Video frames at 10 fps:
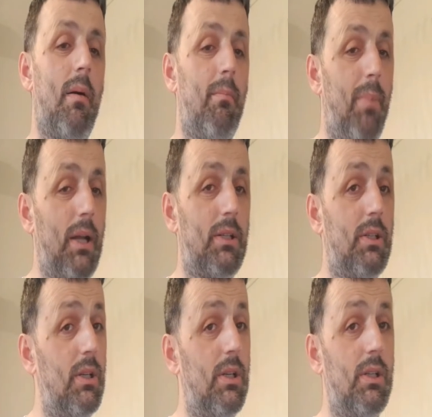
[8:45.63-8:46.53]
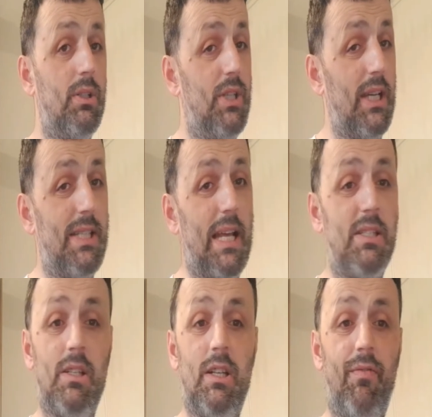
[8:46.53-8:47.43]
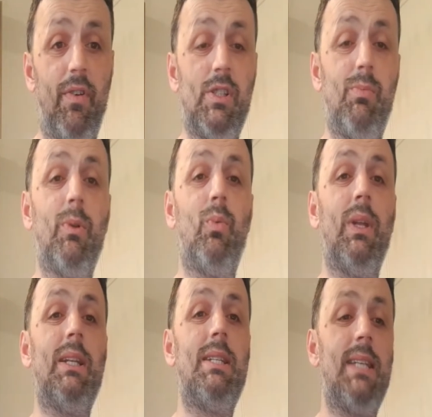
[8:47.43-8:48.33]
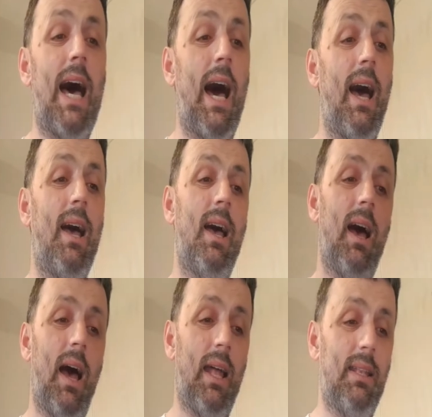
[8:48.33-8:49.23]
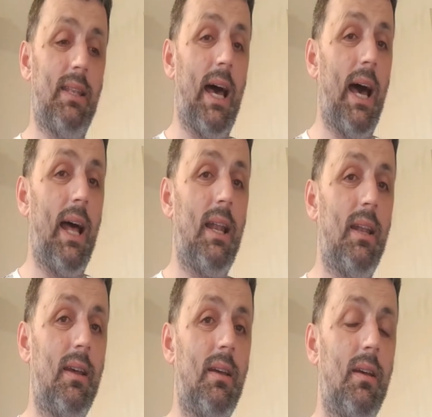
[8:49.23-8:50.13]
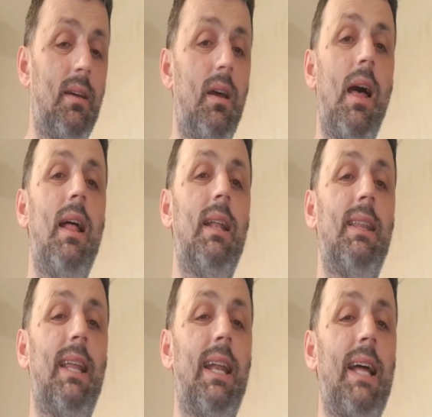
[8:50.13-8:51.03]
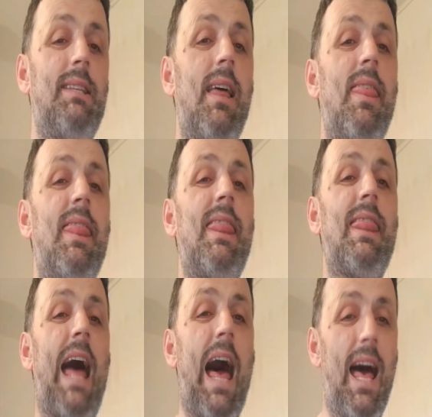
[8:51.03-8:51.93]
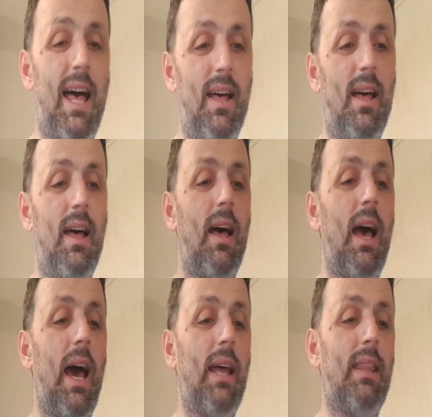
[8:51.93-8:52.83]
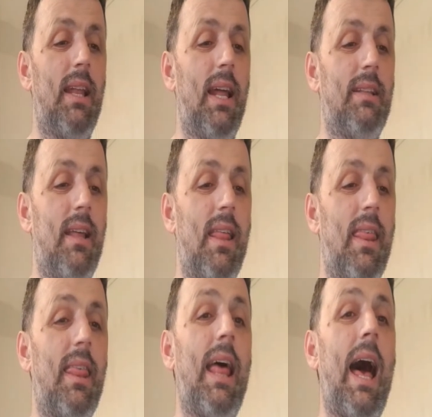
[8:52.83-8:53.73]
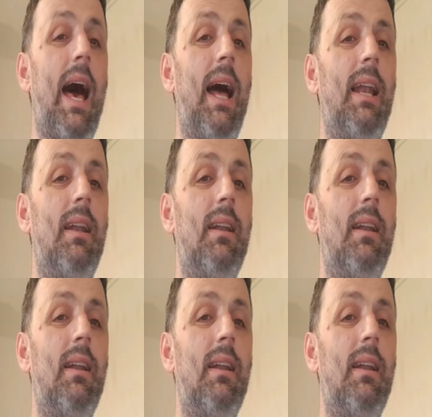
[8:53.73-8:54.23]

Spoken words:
but just as the difference between Ta and Dal, the letter Tha and the letter Dal